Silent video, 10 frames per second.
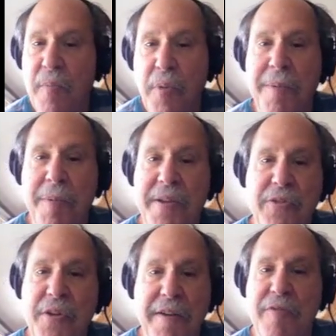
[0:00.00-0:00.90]
I'm
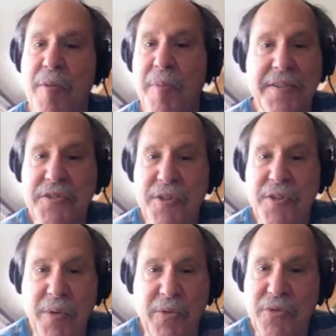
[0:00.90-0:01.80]
probably as comfortable as
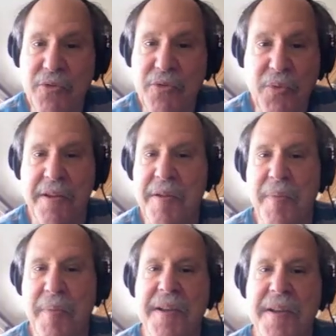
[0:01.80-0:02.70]
someone who's 20, but,